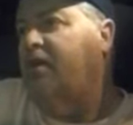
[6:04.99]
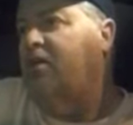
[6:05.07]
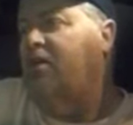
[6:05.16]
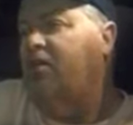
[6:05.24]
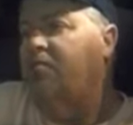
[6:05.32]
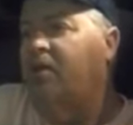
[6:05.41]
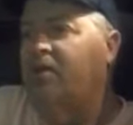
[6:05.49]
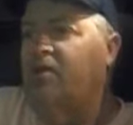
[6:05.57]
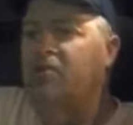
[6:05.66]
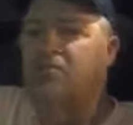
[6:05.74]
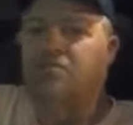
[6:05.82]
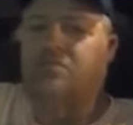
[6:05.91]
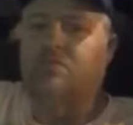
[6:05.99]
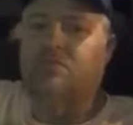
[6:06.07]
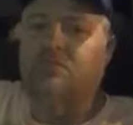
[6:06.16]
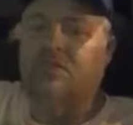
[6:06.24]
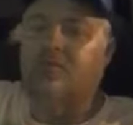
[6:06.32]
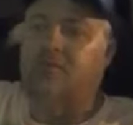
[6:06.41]
I'd already planned on doing some
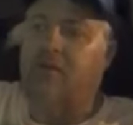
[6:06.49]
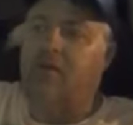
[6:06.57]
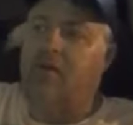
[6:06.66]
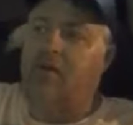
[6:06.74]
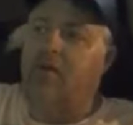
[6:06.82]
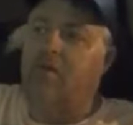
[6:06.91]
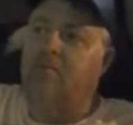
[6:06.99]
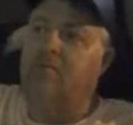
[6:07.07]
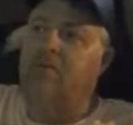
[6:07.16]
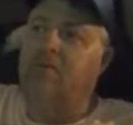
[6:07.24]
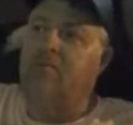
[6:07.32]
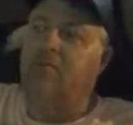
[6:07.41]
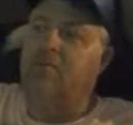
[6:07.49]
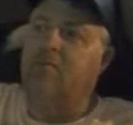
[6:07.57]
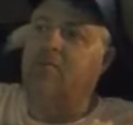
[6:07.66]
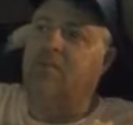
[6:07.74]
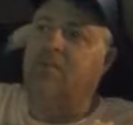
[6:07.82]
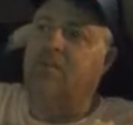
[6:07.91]
stuff on Monday morning
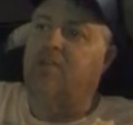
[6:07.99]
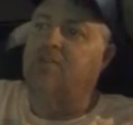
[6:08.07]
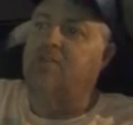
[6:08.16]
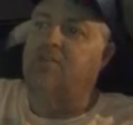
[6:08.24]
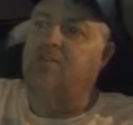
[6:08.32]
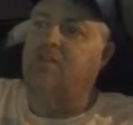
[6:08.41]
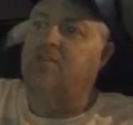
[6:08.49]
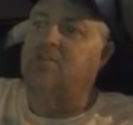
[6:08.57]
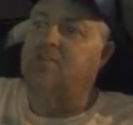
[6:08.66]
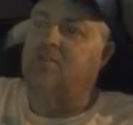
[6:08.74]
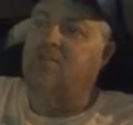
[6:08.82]
because I didn't do it on